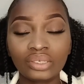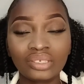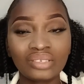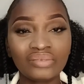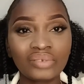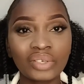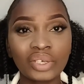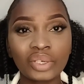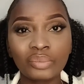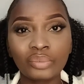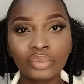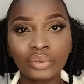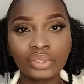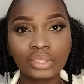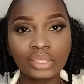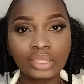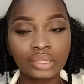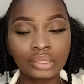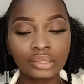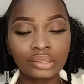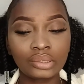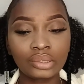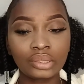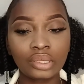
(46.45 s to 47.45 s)
It's very
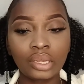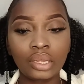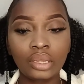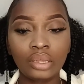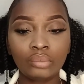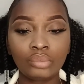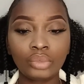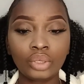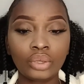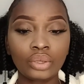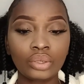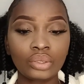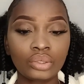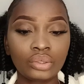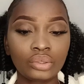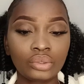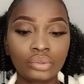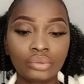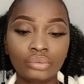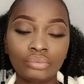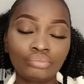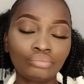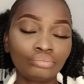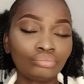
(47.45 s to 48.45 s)
important
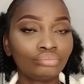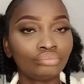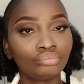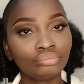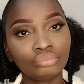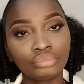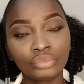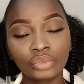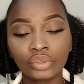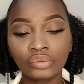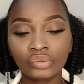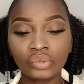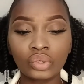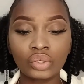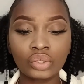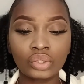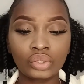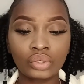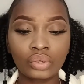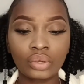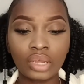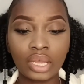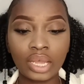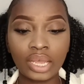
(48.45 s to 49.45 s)
because of
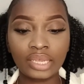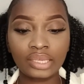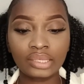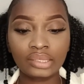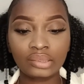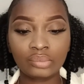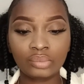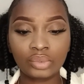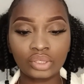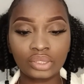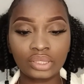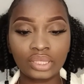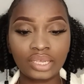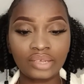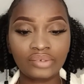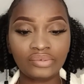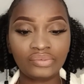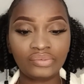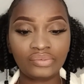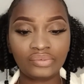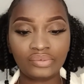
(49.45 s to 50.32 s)
course your eyes must have